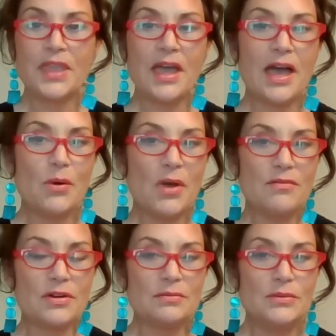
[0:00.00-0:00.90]

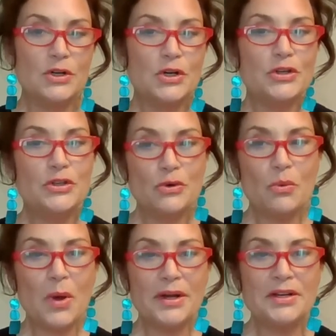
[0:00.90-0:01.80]
However, you'll
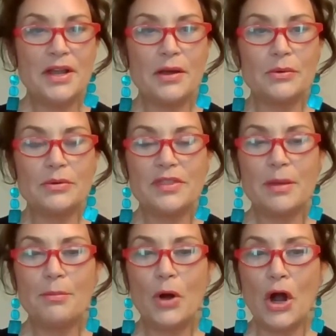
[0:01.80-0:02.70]
want to note
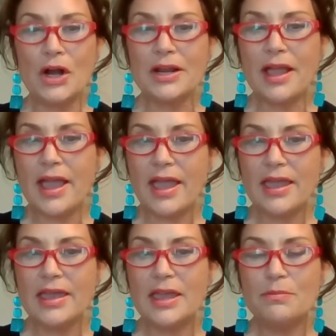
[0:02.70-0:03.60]
that Part
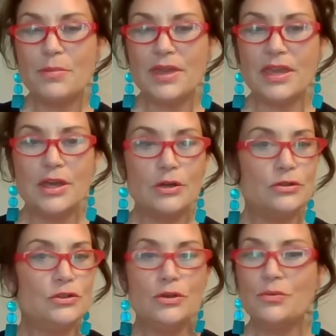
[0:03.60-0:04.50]
A and B
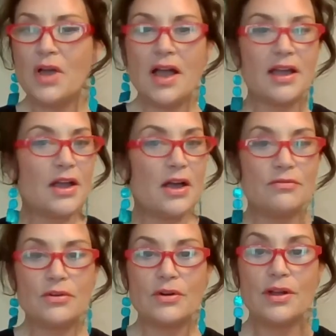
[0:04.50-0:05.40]
do not
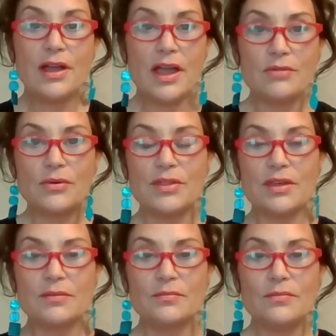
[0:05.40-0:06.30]
cover
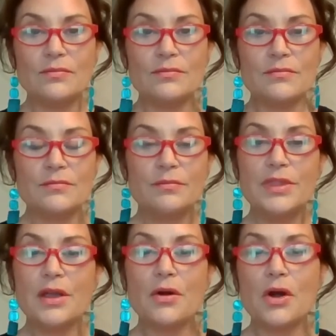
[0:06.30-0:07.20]
everything.
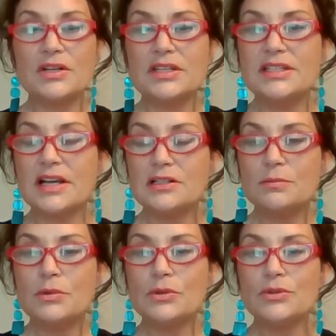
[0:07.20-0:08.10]
There are
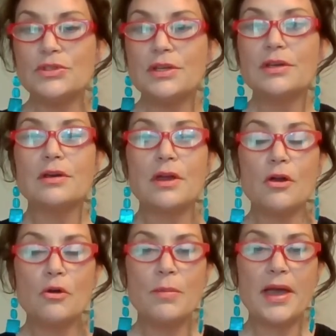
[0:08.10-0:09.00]
deductibles,
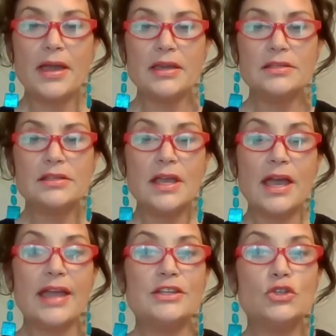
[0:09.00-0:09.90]
copays,
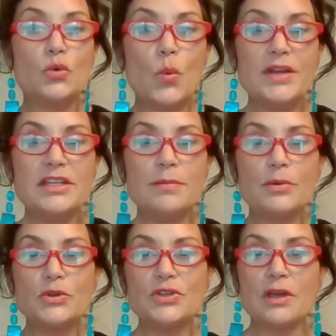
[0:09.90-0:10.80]
and
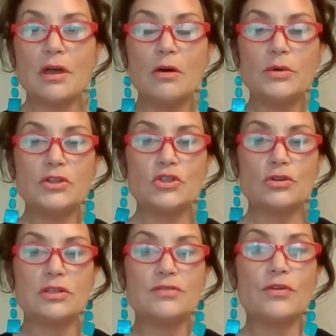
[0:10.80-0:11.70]
20%
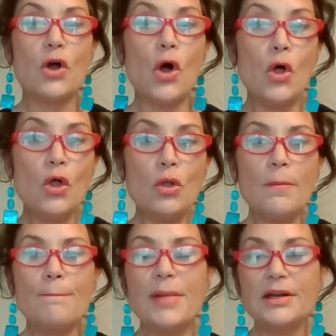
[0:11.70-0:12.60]
coinsurance for all
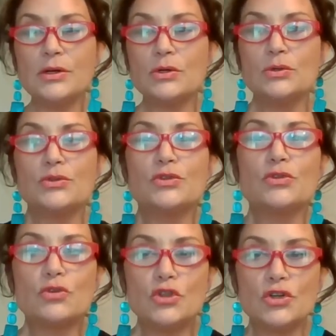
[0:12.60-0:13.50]
medical,
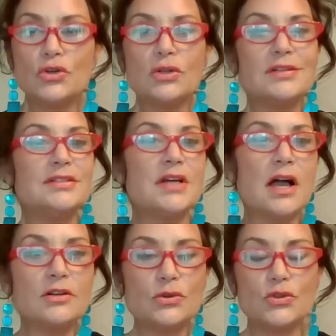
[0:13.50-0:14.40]
surgical,
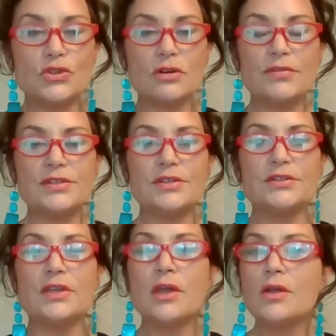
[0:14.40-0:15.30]
doctor
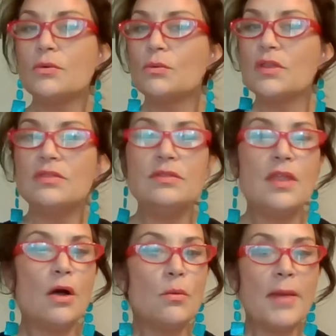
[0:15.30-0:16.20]
services with
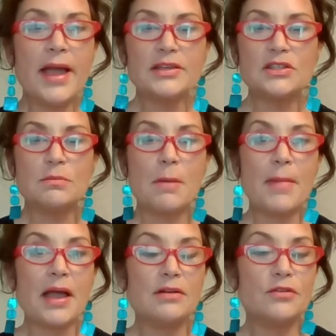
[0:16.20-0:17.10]
no maximum
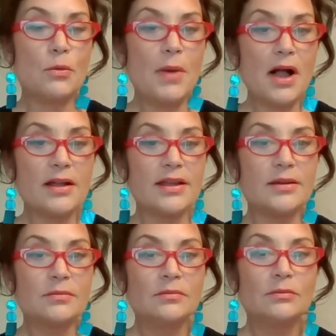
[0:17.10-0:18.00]
out of your
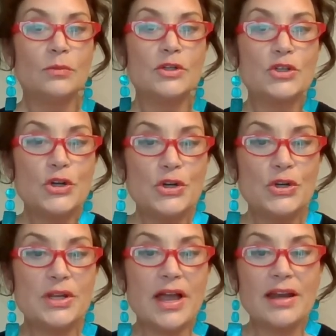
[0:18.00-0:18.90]
pocket, which
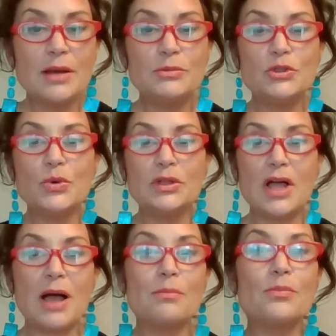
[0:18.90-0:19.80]
could add up to a
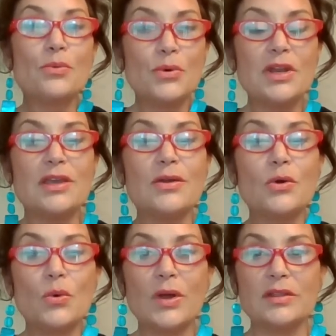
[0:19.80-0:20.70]
lot pretty
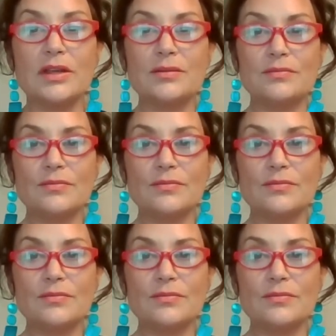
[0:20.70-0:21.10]
quickly.